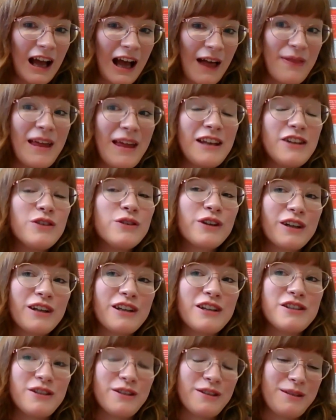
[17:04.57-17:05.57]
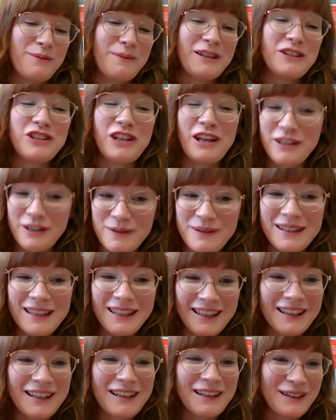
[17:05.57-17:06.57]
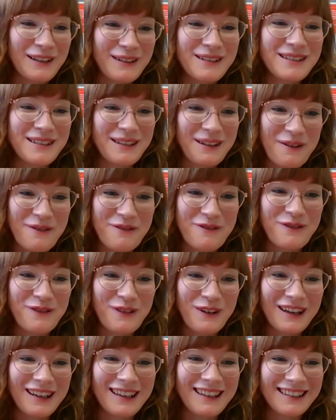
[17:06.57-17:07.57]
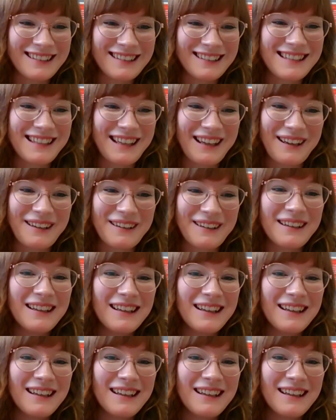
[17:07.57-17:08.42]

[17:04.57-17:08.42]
and then you're going to do something genuinely inclusive, right? So